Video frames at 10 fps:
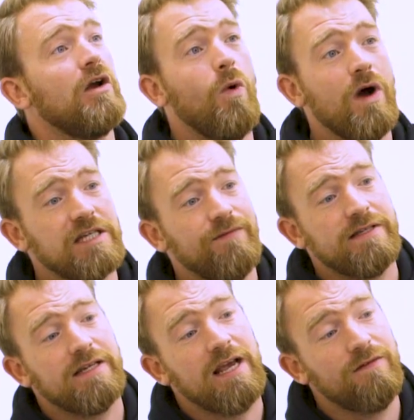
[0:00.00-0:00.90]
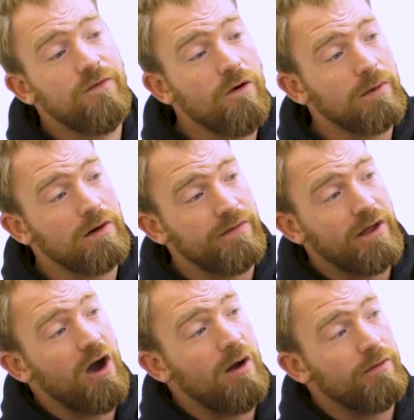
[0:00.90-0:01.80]
Quite a sophisticated formula of the
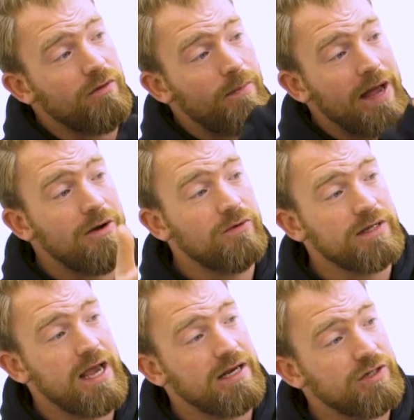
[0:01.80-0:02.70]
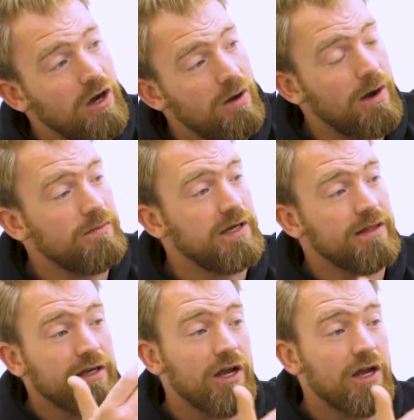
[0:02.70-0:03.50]
armour repels any sharp object that